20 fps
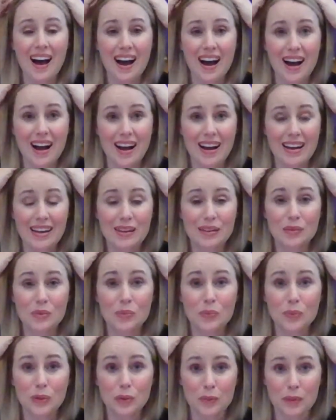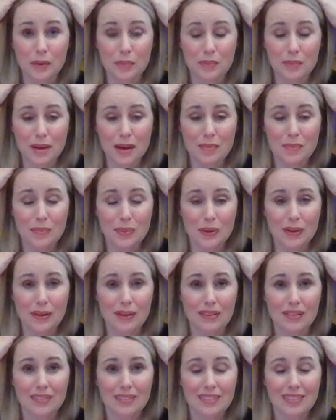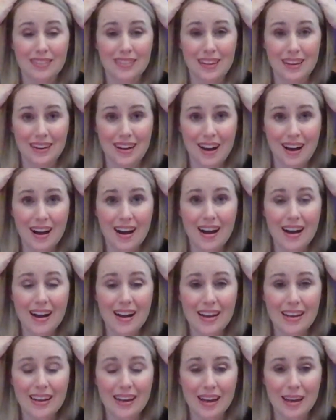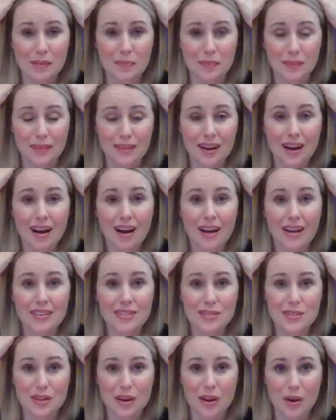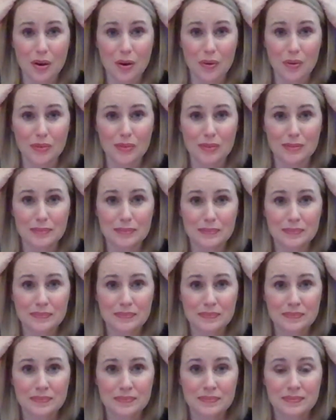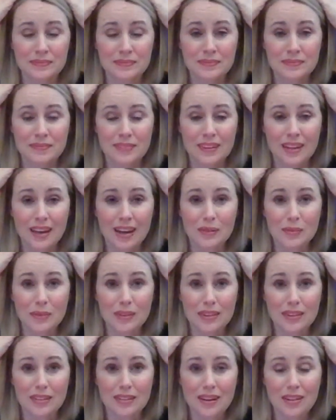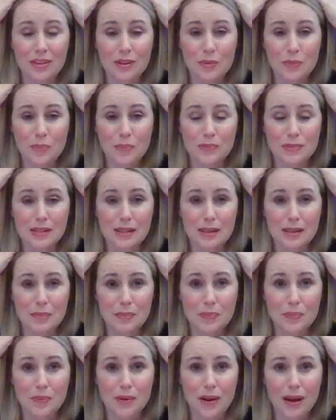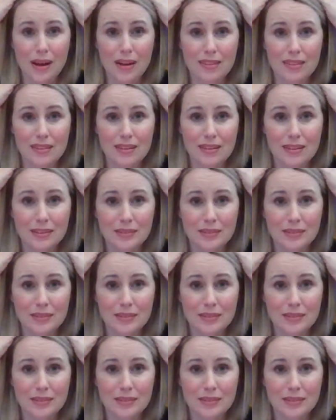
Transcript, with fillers: I will remember that I am God's own. And with another deep breath